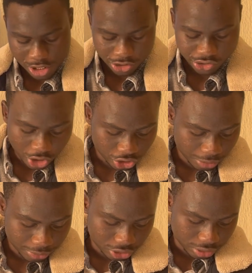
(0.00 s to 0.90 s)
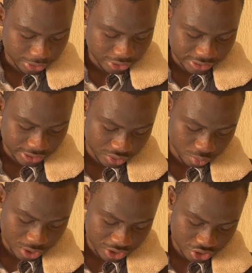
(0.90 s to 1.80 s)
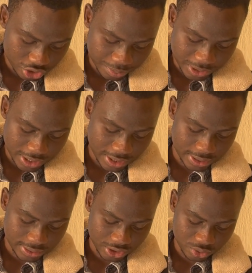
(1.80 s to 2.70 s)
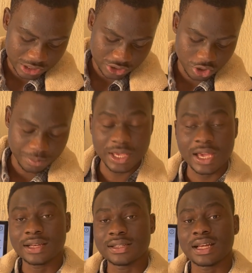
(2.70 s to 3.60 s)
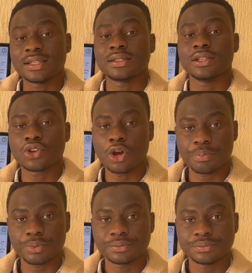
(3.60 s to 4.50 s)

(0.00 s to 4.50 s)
It's called double top because there's one top here and there's one top here, and it's at the top.